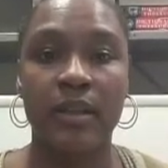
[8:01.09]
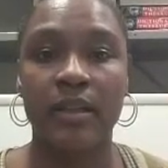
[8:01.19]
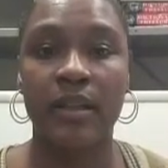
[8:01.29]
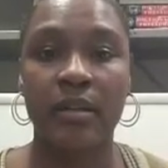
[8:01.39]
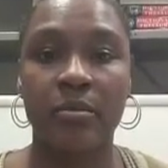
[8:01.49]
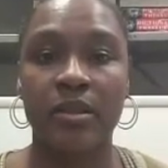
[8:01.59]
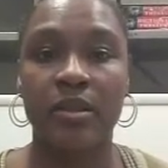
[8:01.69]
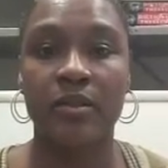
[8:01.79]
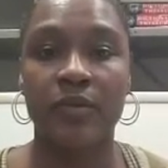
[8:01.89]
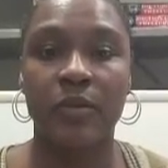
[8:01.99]
9
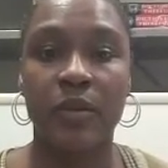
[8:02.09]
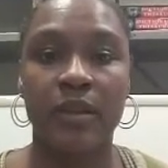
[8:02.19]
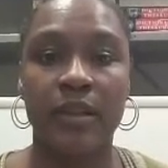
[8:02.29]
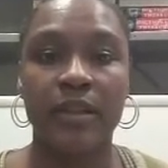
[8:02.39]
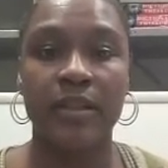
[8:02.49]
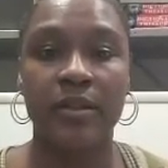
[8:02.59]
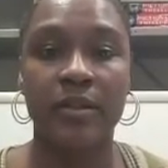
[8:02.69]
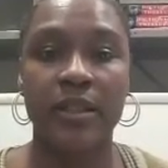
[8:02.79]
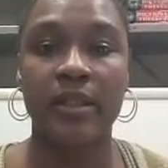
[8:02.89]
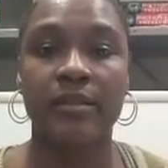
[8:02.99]
plus 4 is
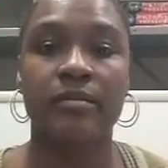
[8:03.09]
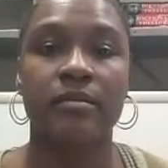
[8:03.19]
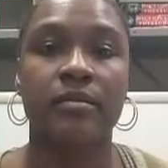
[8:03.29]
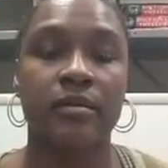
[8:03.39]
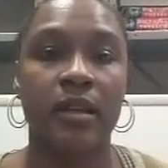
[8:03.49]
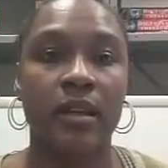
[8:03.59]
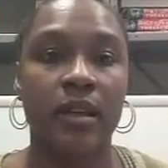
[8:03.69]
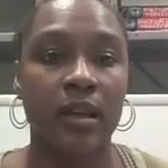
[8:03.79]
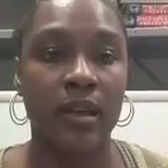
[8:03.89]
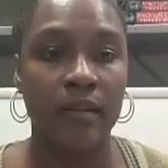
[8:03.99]
13.
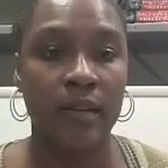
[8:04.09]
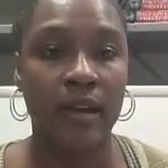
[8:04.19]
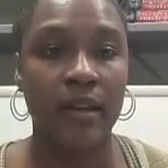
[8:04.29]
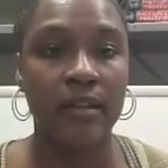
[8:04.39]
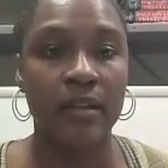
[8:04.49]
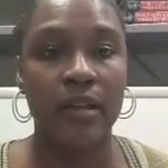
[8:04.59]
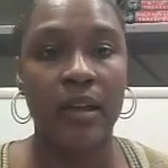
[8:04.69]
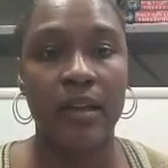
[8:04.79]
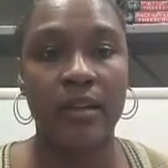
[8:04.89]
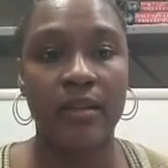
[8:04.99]
Okay,
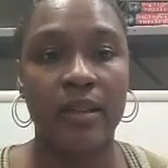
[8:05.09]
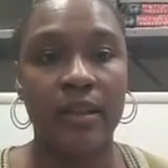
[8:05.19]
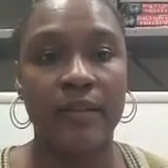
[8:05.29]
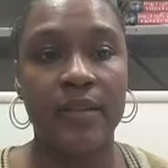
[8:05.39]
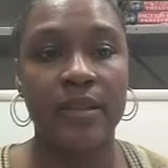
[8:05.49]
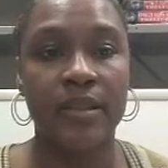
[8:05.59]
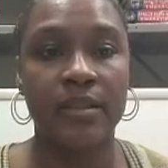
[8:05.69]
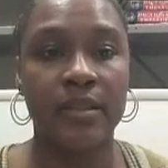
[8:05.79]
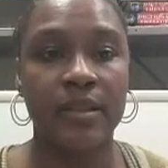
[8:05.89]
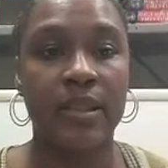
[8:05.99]
and the left is still
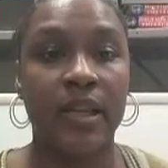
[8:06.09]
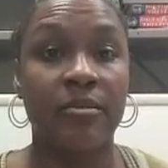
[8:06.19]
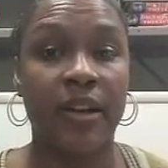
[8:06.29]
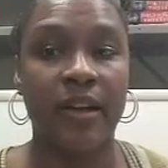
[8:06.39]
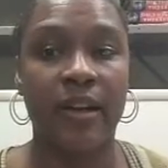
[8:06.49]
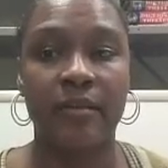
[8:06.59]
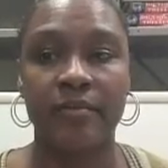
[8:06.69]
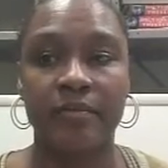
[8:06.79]
the same right now.